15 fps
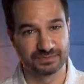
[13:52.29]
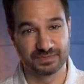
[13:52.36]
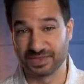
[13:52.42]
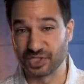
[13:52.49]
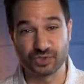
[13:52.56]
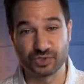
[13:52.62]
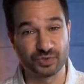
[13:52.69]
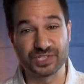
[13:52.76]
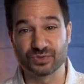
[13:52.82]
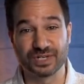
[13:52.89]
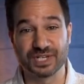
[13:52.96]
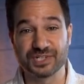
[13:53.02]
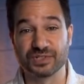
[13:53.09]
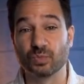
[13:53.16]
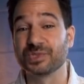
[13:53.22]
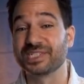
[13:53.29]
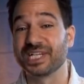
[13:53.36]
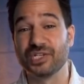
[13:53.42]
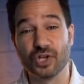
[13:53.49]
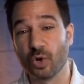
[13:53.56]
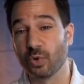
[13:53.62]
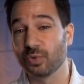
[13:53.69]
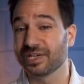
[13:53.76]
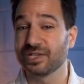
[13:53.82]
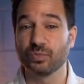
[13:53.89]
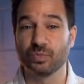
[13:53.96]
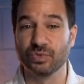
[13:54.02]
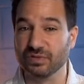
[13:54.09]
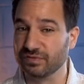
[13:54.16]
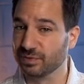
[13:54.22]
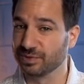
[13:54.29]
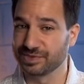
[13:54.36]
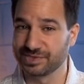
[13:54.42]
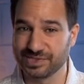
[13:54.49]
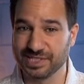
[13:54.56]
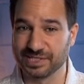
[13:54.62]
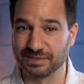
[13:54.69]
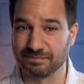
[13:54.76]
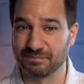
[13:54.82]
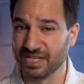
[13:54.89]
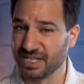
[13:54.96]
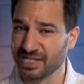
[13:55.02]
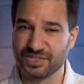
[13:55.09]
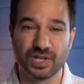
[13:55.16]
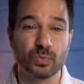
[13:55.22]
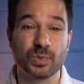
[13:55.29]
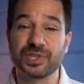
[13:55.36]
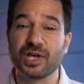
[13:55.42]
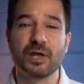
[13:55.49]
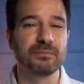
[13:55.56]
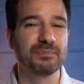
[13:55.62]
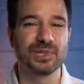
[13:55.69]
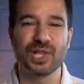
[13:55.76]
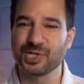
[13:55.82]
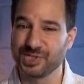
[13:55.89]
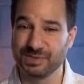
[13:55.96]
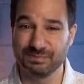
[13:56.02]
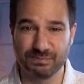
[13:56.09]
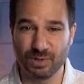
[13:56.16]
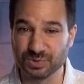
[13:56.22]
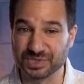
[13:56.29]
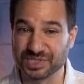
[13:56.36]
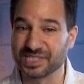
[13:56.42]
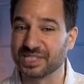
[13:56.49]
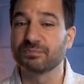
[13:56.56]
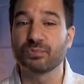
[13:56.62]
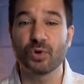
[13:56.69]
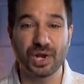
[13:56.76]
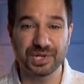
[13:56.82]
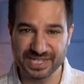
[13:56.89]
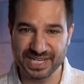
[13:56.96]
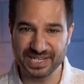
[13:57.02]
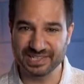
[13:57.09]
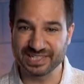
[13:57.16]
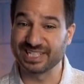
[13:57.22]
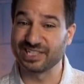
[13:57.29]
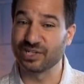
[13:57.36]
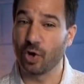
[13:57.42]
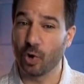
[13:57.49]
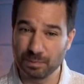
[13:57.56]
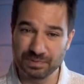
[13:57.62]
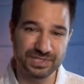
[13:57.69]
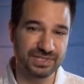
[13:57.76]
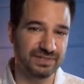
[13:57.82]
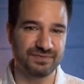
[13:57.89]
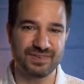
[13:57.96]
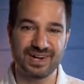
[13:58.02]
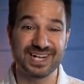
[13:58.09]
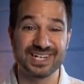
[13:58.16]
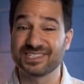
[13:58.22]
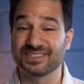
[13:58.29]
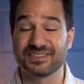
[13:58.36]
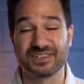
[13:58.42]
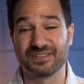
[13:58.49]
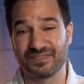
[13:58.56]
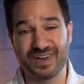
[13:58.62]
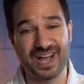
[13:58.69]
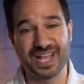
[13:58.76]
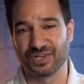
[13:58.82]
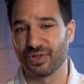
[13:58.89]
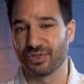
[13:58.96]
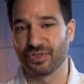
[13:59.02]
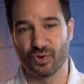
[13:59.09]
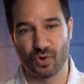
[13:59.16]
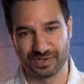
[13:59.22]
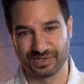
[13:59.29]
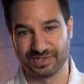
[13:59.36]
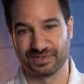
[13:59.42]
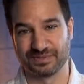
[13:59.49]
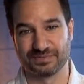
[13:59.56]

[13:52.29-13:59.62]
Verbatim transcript: This transgression was a known and willful sin done with unblushing boldness and broad daylight in open defiance of the divine authority.